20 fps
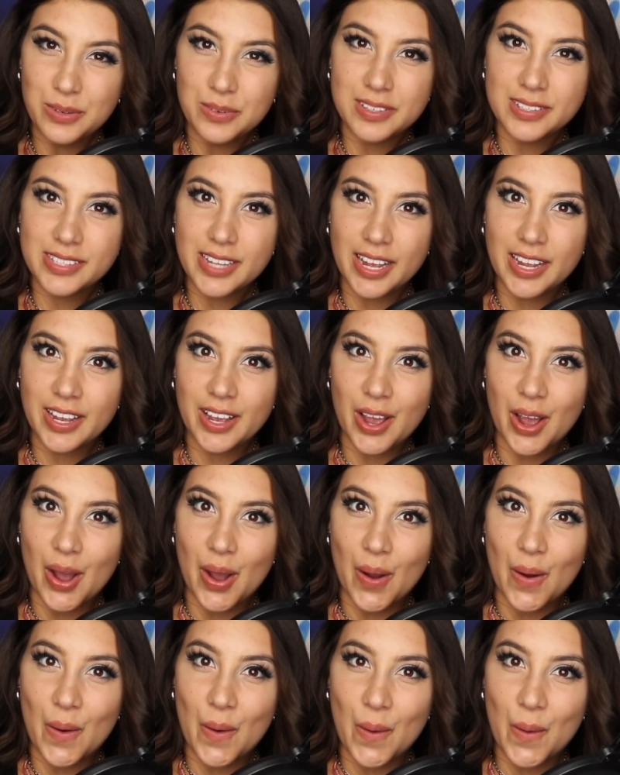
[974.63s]
he was like,
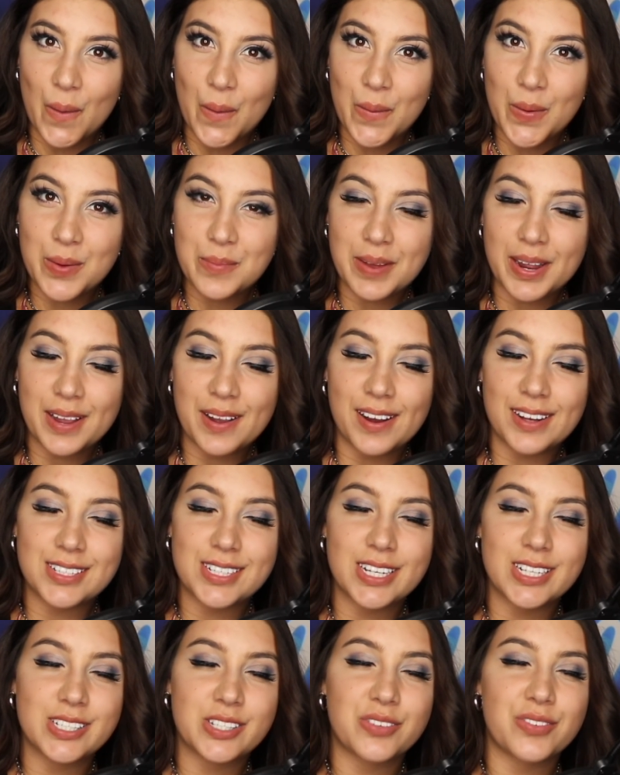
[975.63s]
oh my
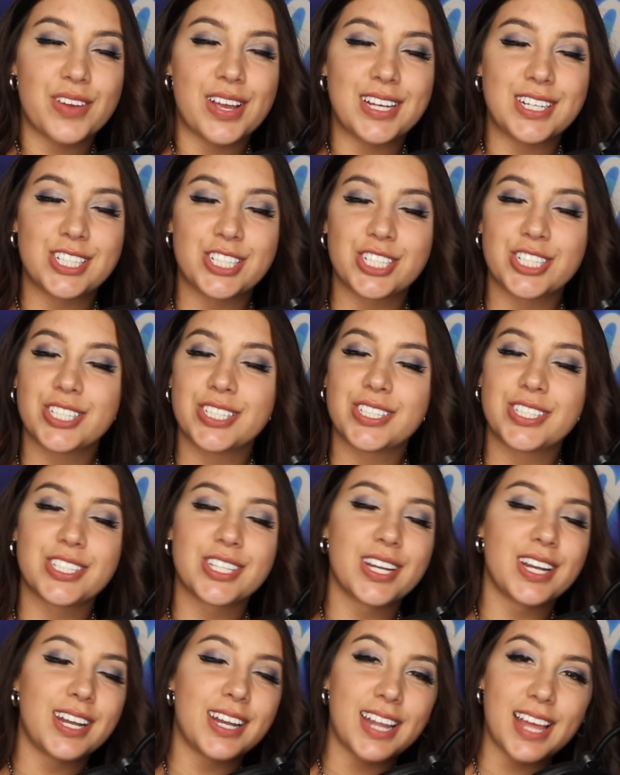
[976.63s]
gosh, his face
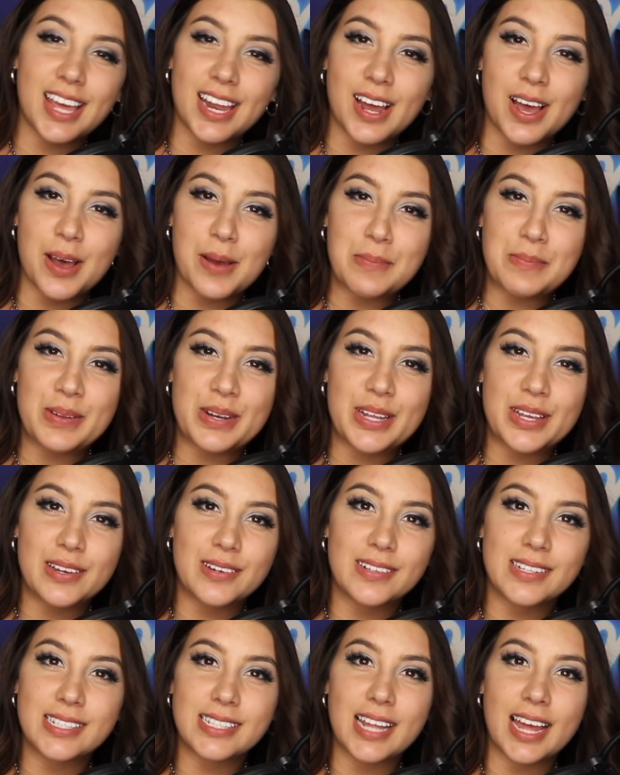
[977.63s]
just lit up. And
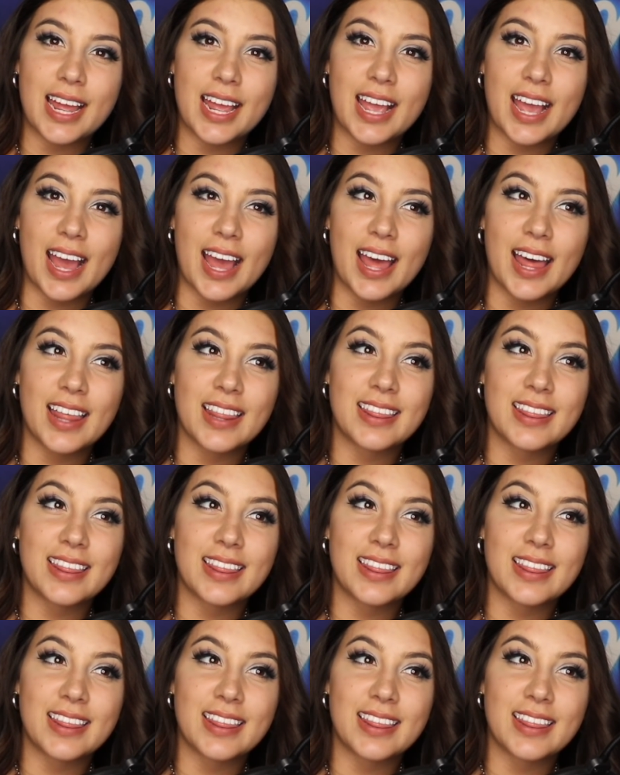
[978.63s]
he was like,